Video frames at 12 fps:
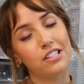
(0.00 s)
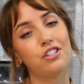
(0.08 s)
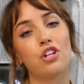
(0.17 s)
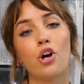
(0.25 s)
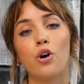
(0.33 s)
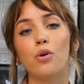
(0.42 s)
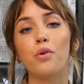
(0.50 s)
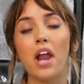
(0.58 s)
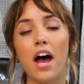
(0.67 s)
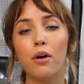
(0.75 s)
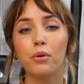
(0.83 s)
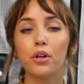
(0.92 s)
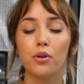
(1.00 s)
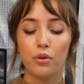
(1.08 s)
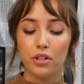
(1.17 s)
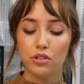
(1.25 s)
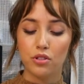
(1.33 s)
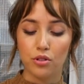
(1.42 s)
so now we're
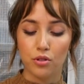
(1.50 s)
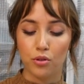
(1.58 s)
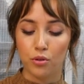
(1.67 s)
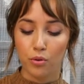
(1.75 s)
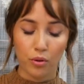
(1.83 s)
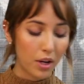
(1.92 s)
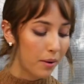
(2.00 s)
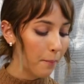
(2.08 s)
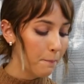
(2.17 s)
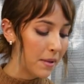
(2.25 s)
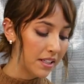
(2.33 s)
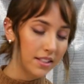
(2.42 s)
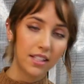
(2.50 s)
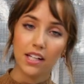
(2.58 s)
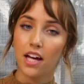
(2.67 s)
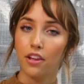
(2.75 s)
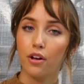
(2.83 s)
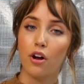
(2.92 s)
going to mix
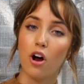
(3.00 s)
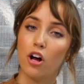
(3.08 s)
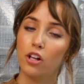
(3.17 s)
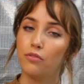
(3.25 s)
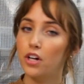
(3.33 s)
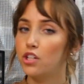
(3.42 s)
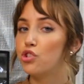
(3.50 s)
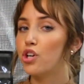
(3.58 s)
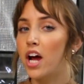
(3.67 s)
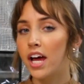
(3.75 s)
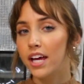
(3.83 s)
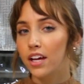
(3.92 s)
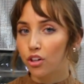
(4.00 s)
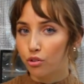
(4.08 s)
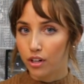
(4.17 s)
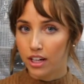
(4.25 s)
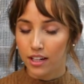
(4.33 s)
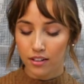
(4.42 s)
together all of our dry
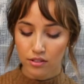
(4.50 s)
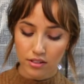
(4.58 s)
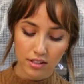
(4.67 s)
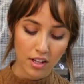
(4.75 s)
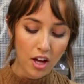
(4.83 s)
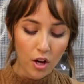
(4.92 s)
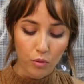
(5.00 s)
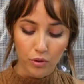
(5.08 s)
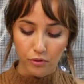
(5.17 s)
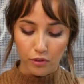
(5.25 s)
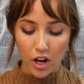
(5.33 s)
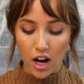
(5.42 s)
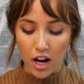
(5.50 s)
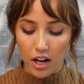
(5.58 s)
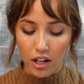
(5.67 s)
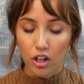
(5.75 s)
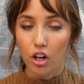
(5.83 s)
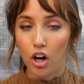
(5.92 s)
ingredients. We've got
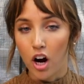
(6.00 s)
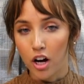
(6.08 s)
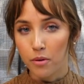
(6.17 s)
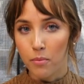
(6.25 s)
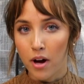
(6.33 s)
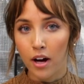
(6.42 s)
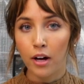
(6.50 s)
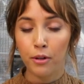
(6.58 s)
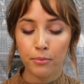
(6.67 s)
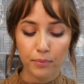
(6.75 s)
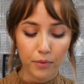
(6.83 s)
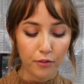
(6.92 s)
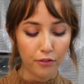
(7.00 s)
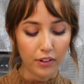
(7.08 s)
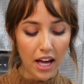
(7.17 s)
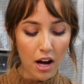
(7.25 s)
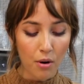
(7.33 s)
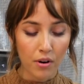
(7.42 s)
cardamom,
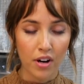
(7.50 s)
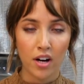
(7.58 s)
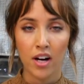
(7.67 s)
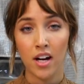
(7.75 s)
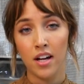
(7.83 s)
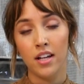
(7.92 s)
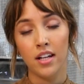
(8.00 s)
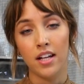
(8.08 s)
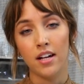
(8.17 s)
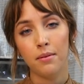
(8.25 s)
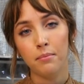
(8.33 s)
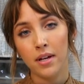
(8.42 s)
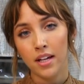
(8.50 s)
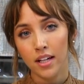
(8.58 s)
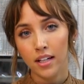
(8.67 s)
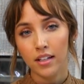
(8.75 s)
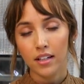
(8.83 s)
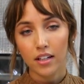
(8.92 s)
flour,
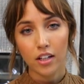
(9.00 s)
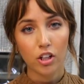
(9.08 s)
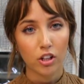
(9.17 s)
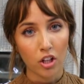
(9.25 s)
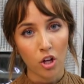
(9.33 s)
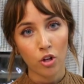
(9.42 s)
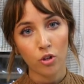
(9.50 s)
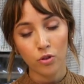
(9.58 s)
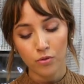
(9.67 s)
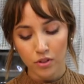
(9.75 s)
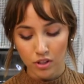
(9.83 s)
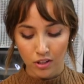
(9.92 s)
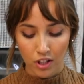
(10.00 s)
nutmeg, cloves,